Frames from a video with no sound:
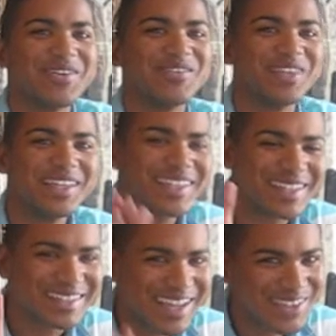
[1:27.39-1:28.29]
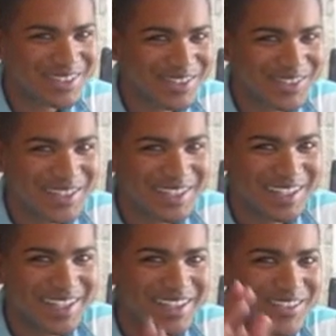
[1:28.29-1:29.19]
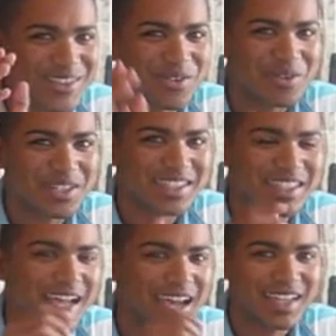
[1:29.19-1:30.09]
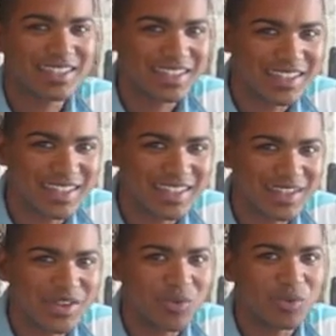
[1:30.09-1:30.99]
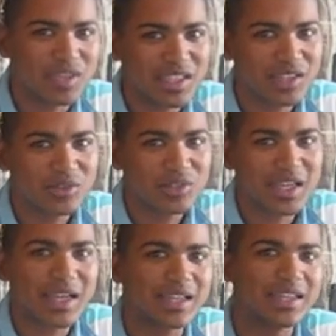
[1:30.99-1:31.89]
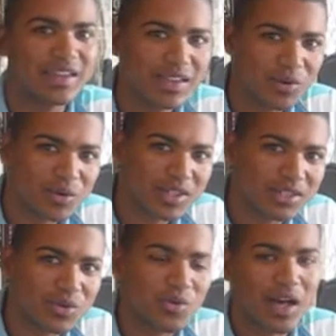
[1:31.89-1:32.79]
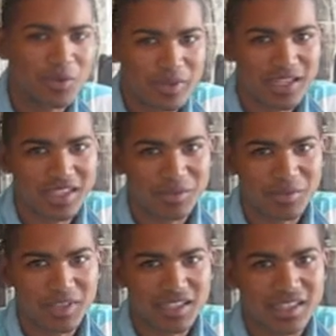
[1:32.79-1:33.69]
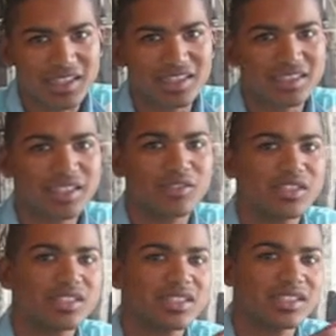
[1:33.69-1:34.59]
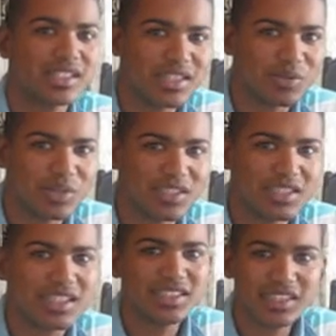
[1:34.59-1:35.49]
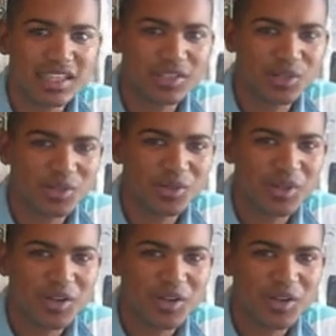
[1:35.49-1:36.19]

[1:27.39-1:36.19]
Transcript: We link the sounds of words to the words that the eye see. We tend to try and hear the words while we read them instead of just seeing words. Isn't that true?